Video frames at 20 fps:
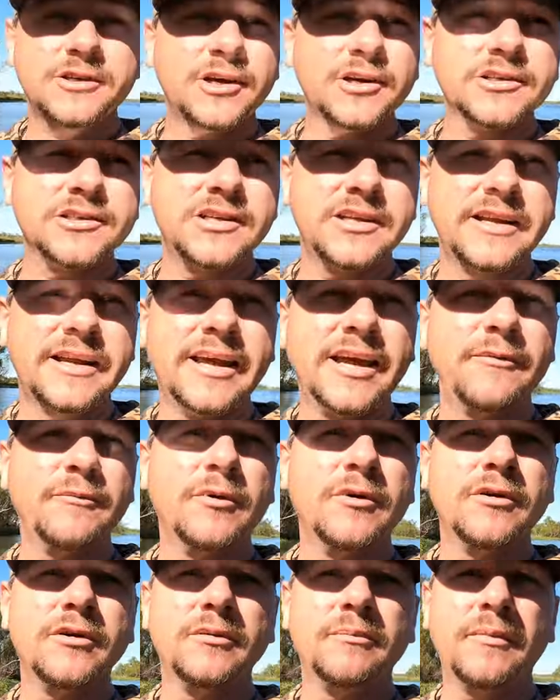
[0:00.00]
talking to the
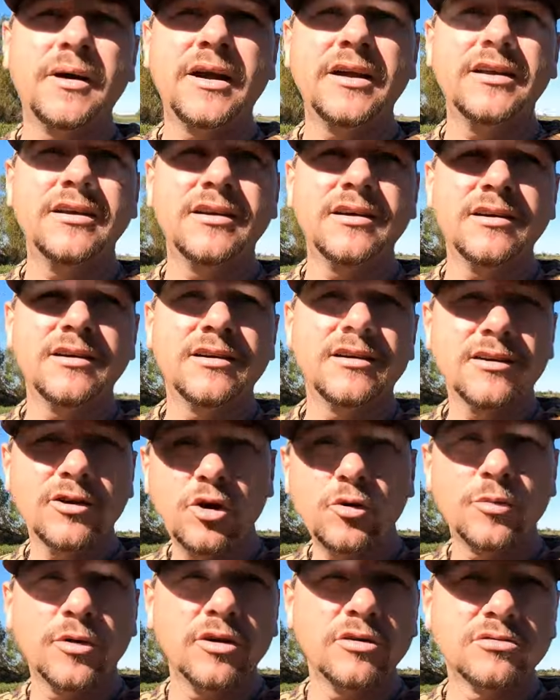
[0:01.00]
camera, my uh,
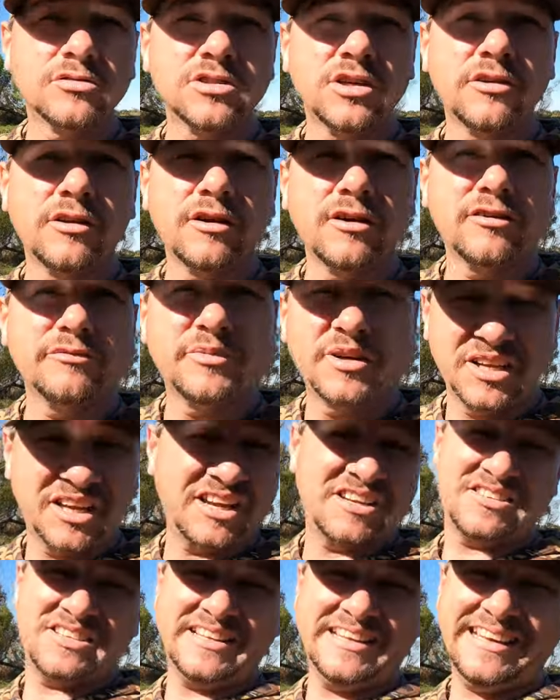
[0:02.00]
GoPro shut off. But in
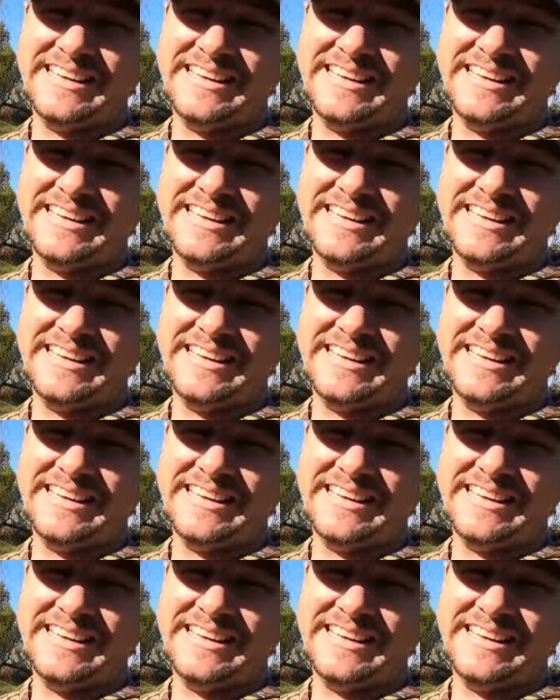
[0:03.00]
case it